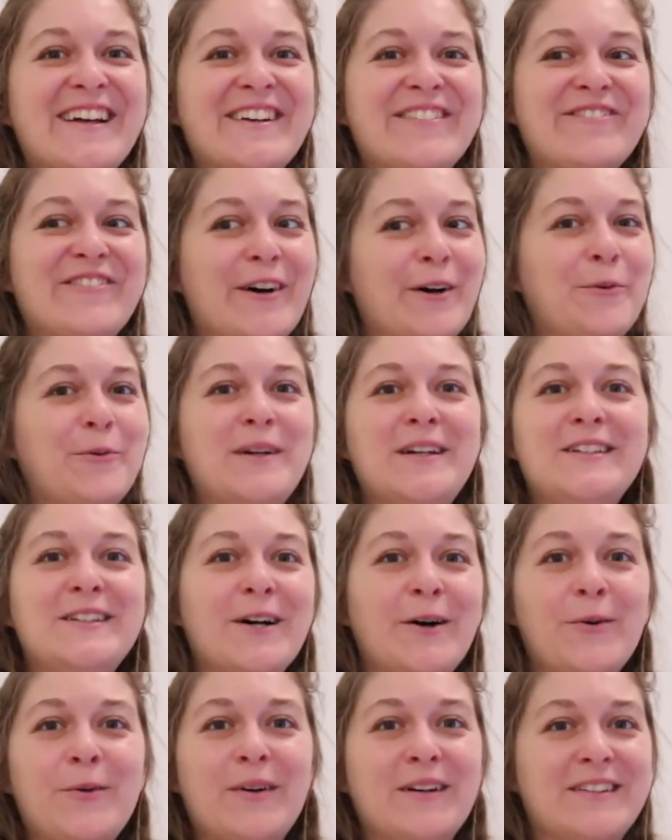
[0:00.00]
But we
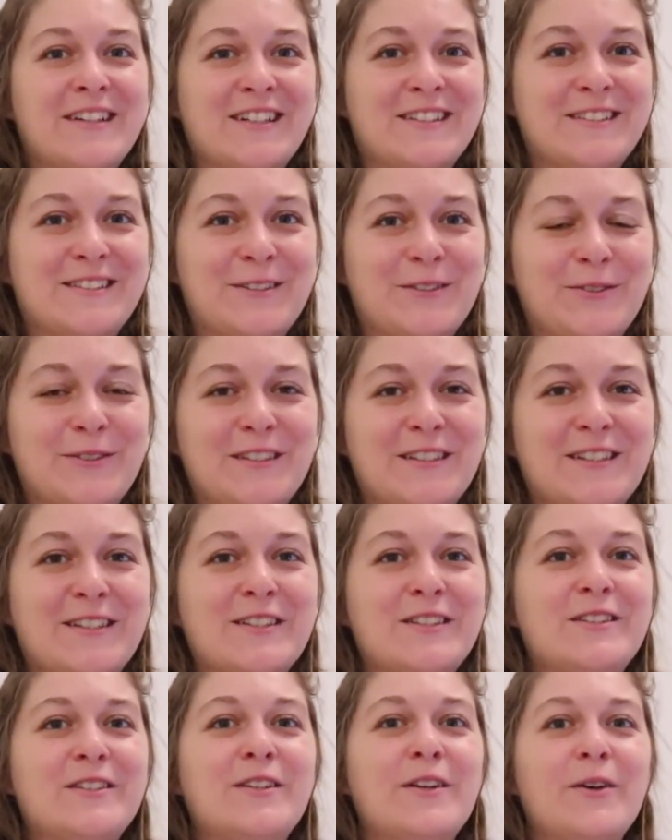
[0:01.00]
don't want
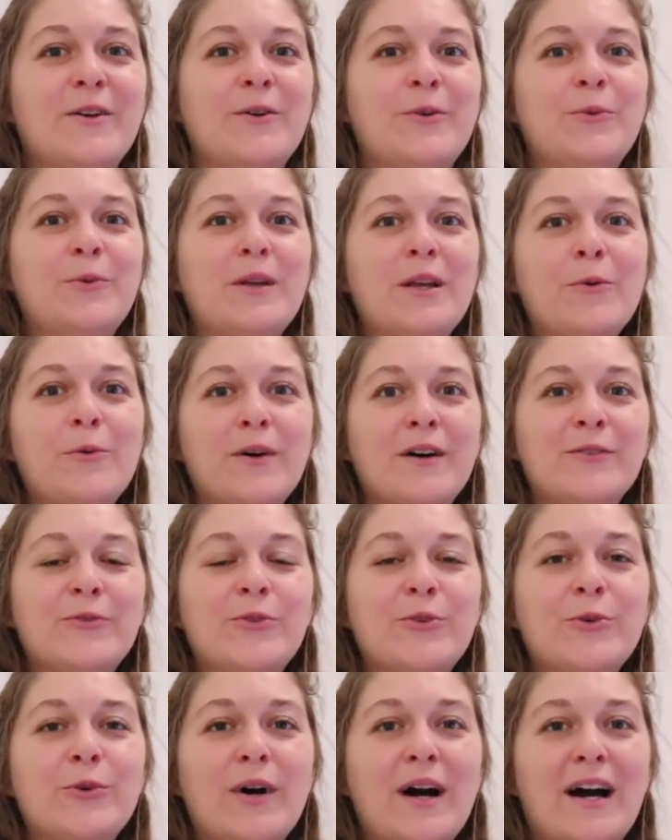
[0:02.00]
excuses. We
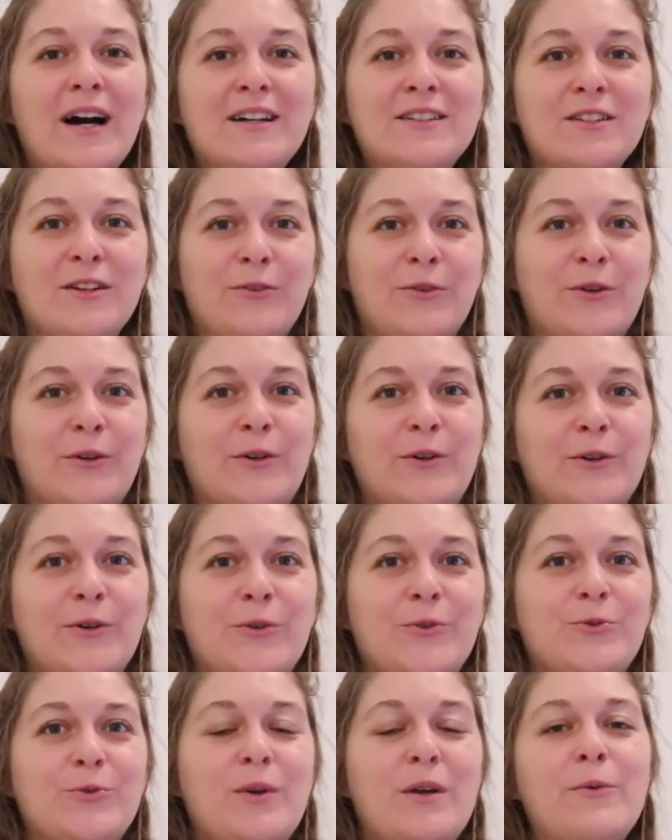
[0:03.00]
want to act on our
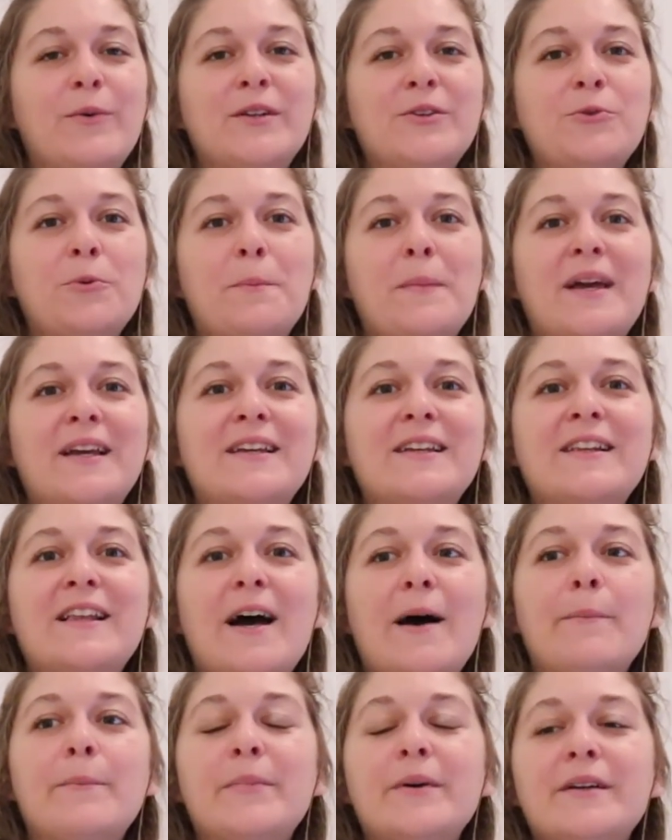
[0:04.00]
goals. We want to make it
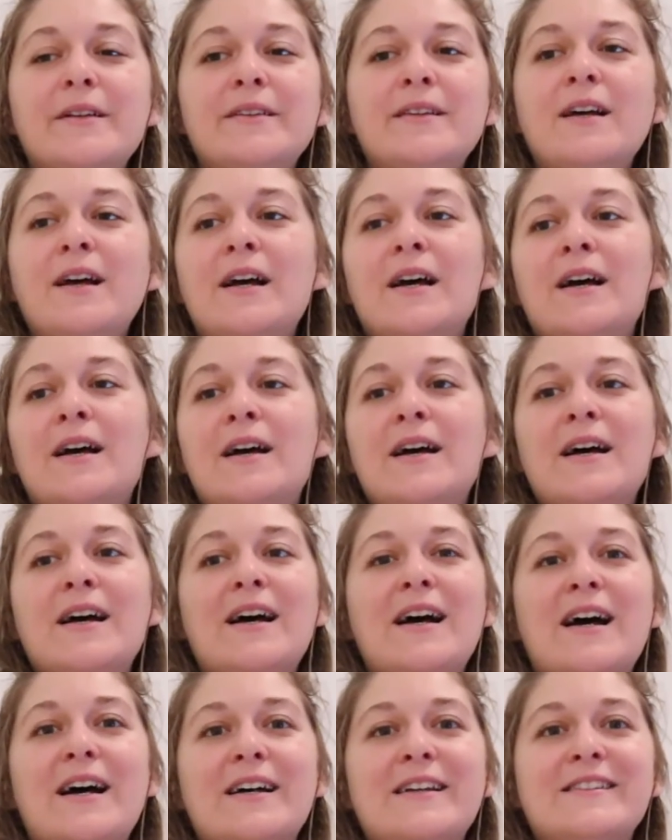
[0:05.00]
happen
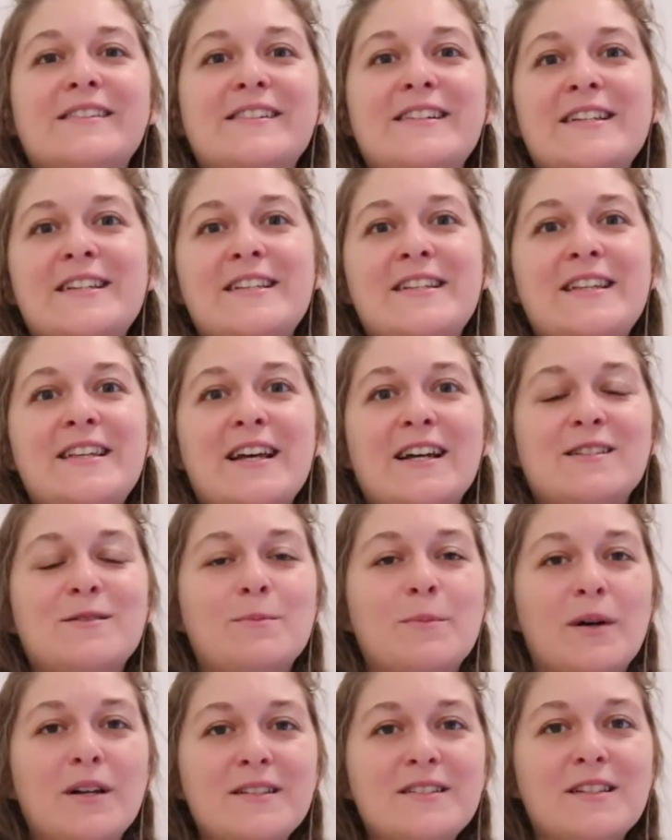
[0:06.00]
as easy as
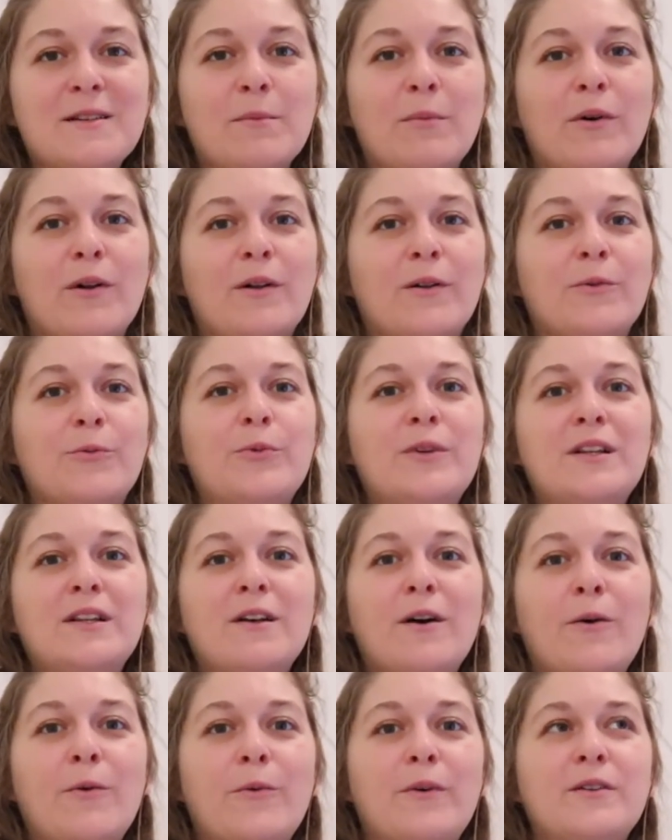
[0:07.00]
possible. We
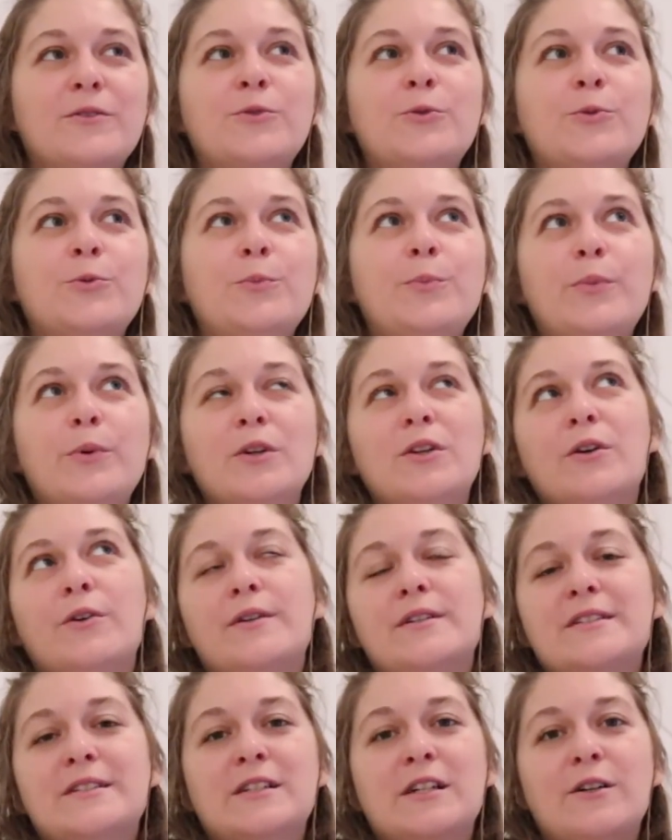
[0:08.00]
don't want to put
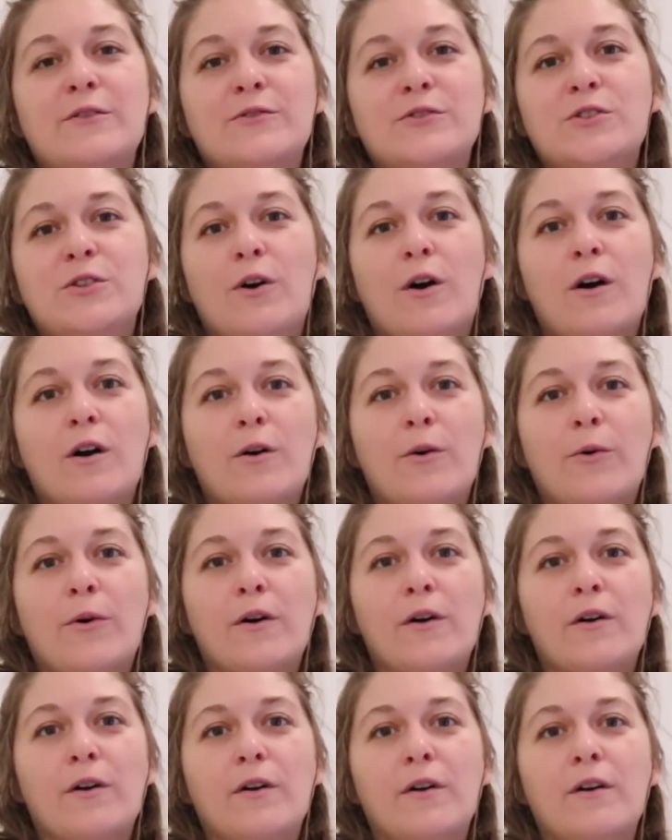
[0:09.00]
ourselves
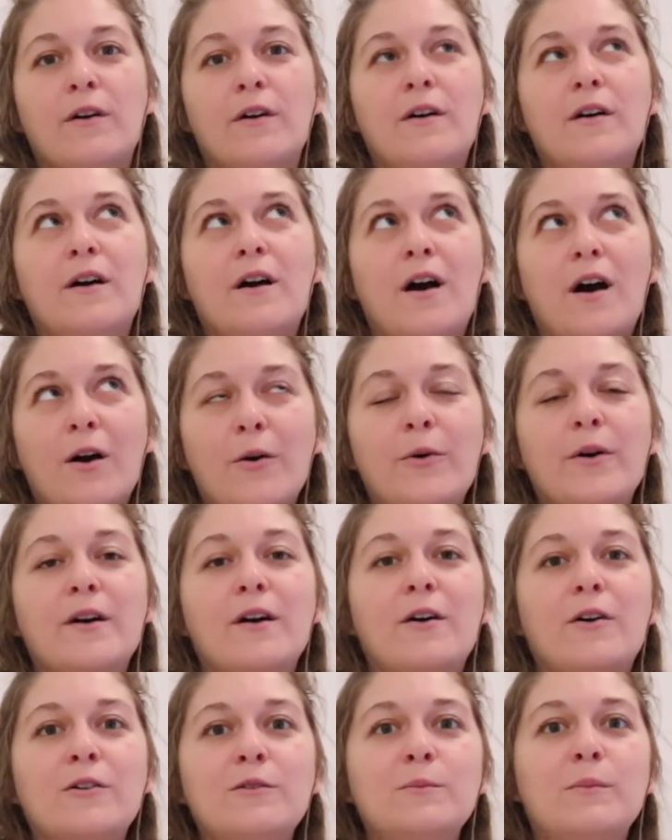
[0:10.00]
our
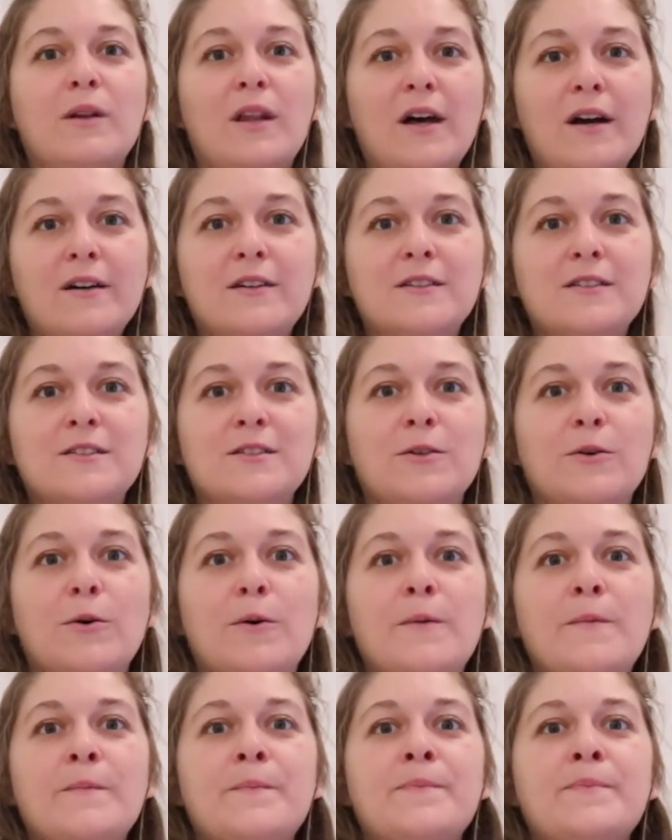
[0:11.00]
own blocks.
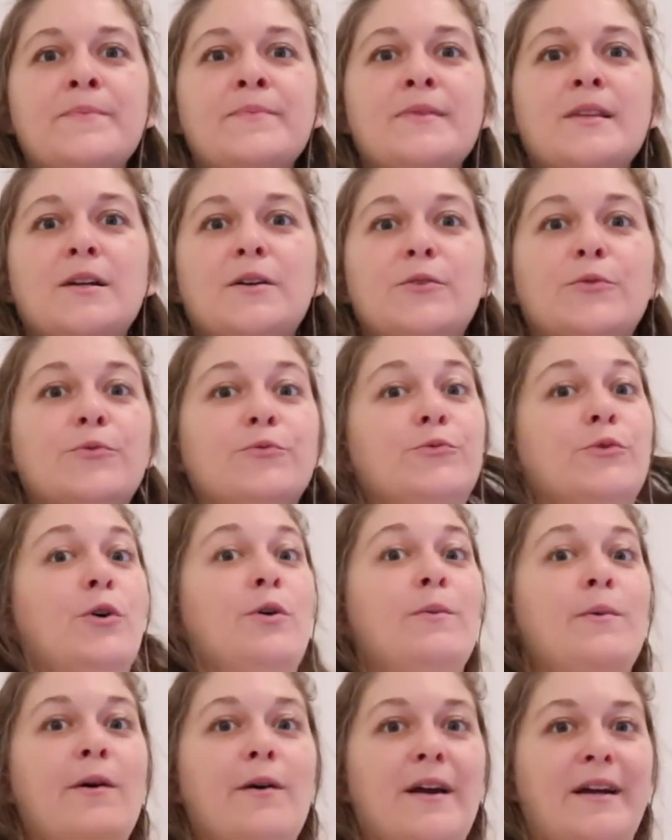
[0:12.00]
So
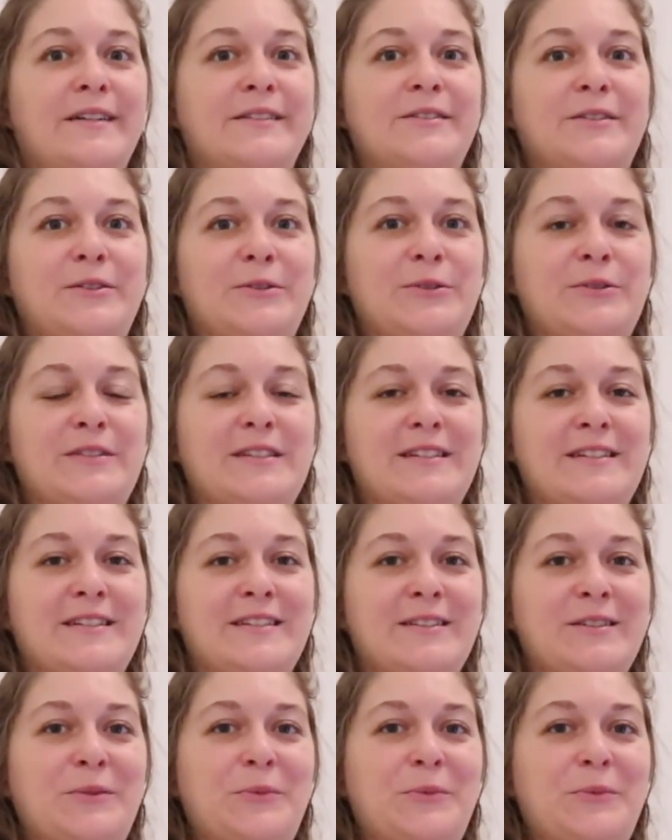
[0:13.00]
no more excuses.